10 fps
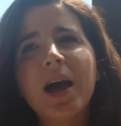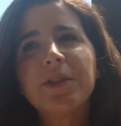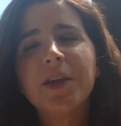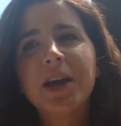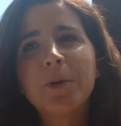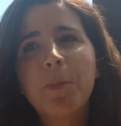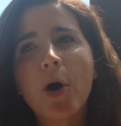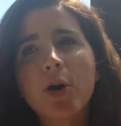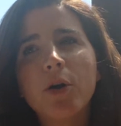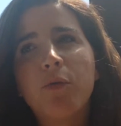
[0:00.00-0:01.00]
Well, I think
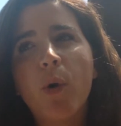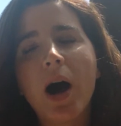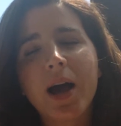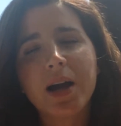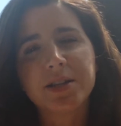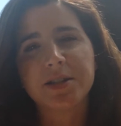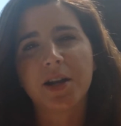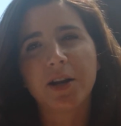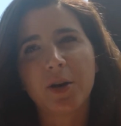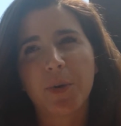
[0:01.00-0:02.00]
part of why I
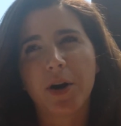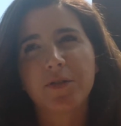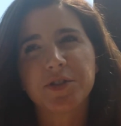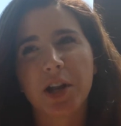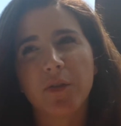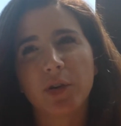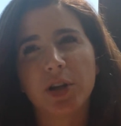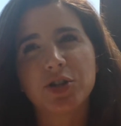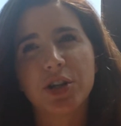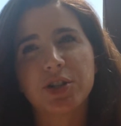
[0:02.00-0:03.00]
studied comparative study of
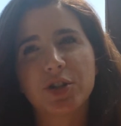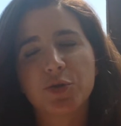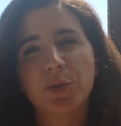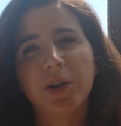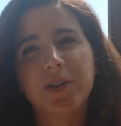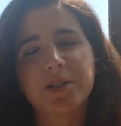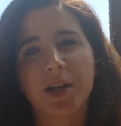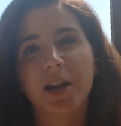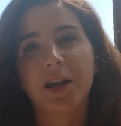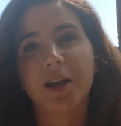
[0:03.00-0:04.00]
religion is it's really the
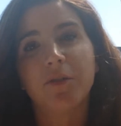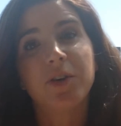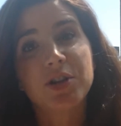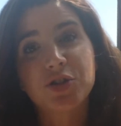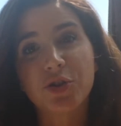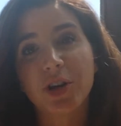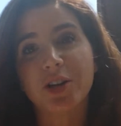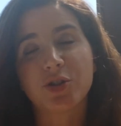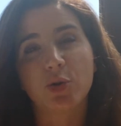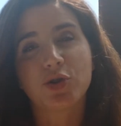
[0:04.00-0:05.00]
study of
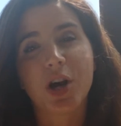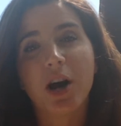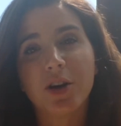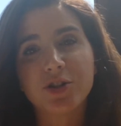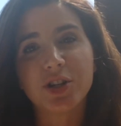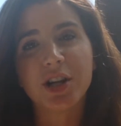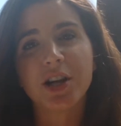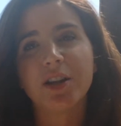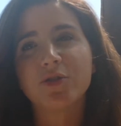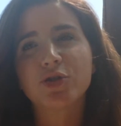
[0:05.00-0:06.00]
history,
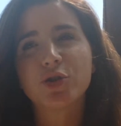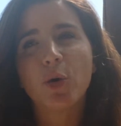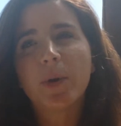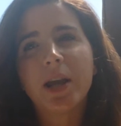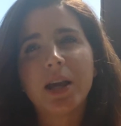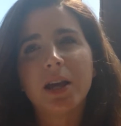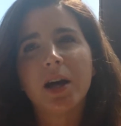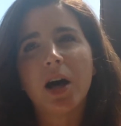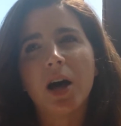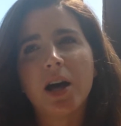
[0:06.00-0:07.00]
sociology, and there's so many,
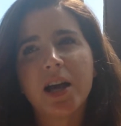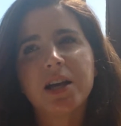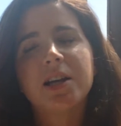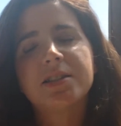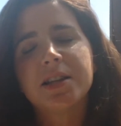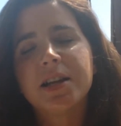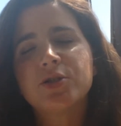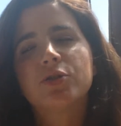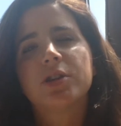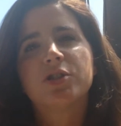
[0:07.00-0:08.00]
it's an
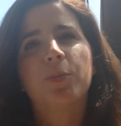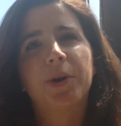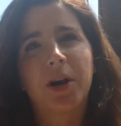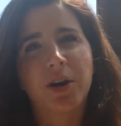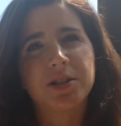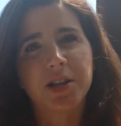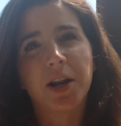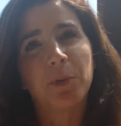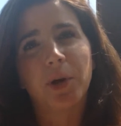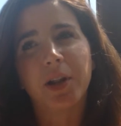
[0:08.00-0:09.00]
interdisciplinary
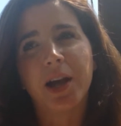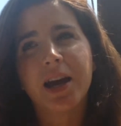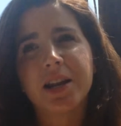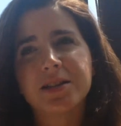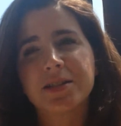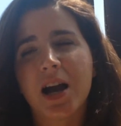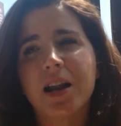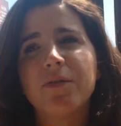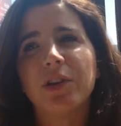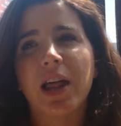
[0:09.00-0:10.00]
study really, and it's
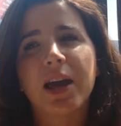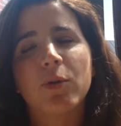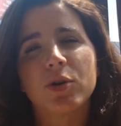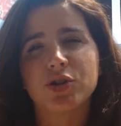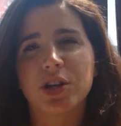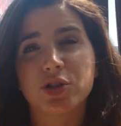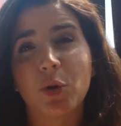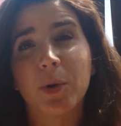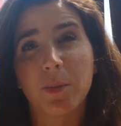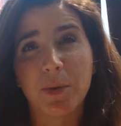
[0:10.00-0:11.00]
kind of the language that
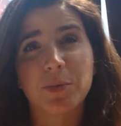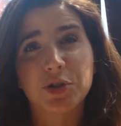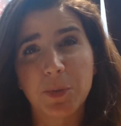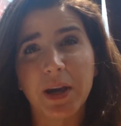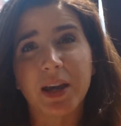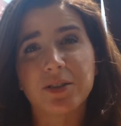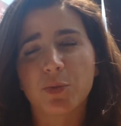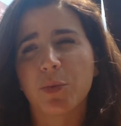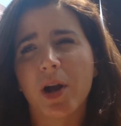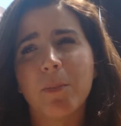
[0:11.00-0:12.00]
so many people speak.
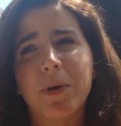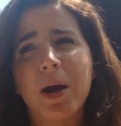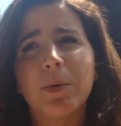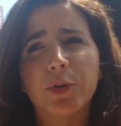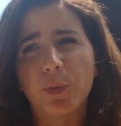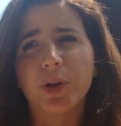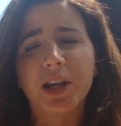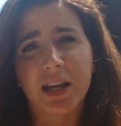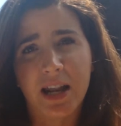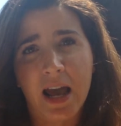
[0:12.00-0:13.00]
So you're going to be able to
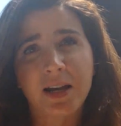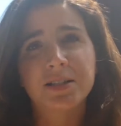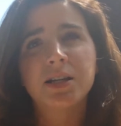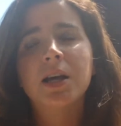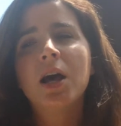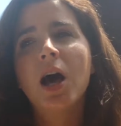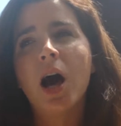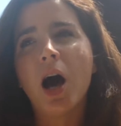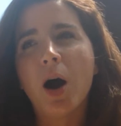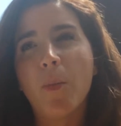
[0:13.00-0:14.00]
really connect
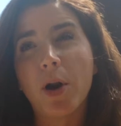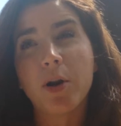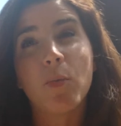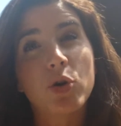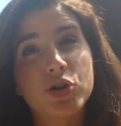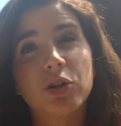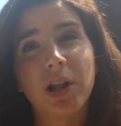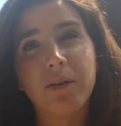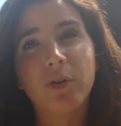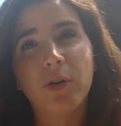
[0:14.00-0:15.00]
on an emotional
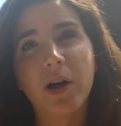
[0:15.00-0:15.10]
level.